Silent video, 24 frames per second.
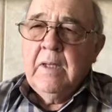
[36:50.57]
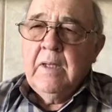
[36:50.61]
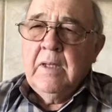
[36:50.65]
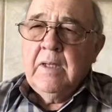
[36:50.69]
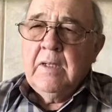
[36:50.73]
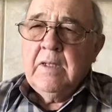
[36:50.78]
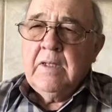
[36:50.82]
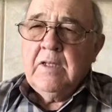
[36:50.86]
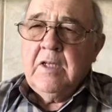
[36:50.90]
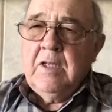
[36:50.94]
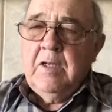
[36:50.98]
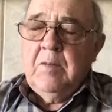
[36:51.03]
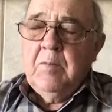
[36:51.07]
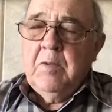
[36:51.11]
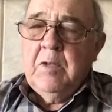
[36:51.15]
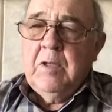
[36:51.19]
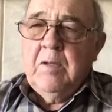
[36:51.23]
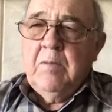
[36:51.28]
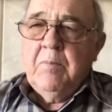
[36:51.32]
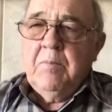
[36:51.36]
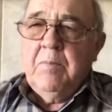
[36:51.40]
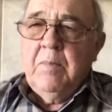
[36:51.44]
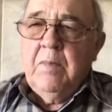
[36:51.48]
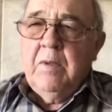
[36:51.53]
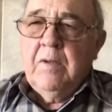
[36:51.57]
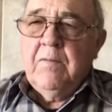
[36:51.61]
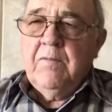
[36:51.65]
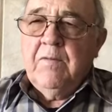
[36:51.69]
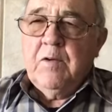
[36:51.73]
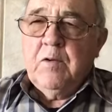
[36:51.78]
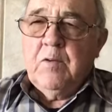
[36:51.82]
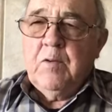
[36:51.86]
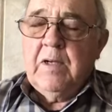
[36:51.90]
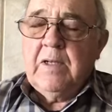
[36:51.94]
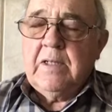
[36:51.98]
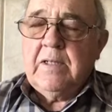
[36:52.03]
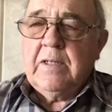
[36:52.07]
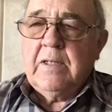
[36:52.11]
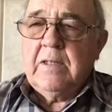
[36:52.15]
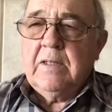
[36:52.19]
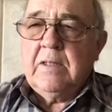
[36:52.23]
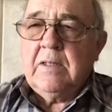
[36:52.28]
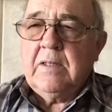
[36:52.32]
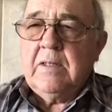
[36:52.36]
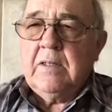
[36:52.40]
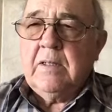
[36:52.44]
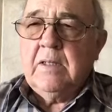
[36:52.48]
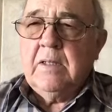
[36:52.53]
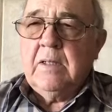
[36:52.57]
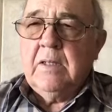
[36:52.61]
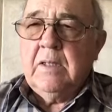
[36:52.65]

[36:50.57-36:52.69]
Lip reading: Semen fluoresces